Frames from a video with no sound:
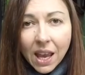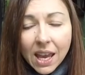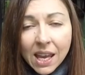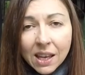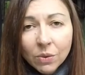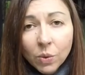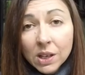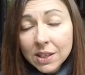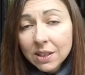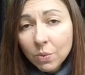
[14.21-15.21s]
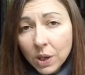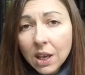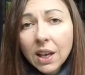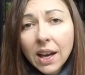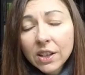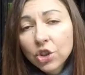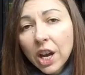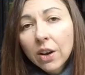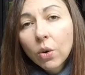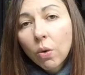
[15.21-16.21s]
and once a week I
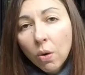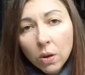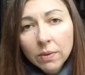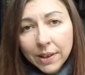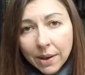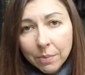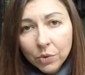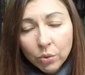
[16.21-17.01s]
check all of them